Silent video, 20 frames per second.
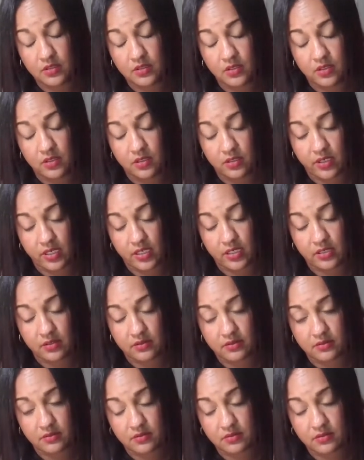Okay.
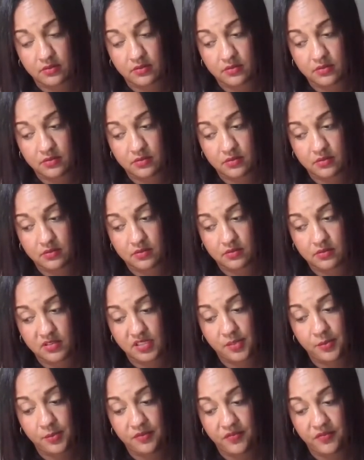
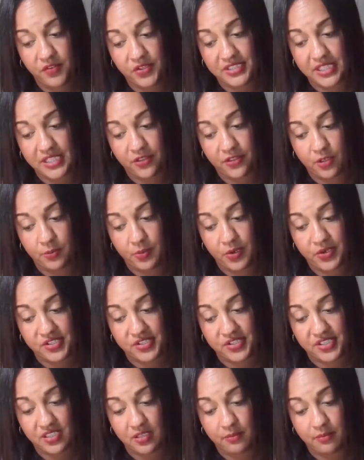Someone feels like their
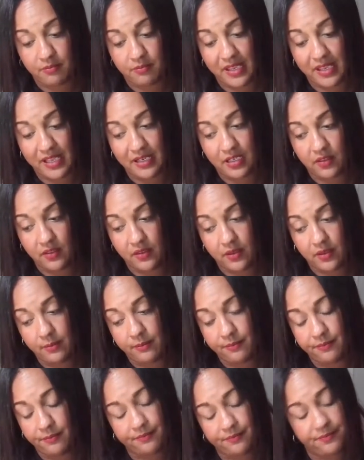person abandoned
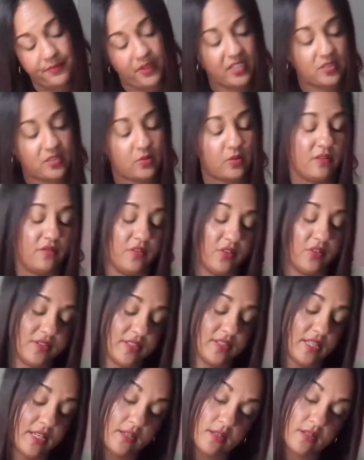them. That's what it feels
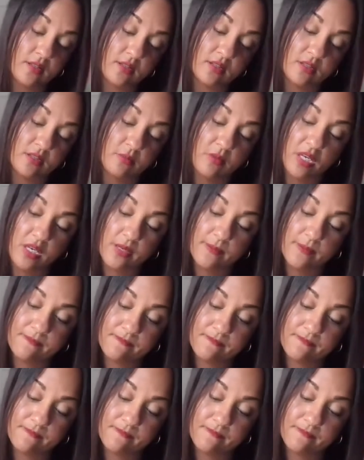like to me.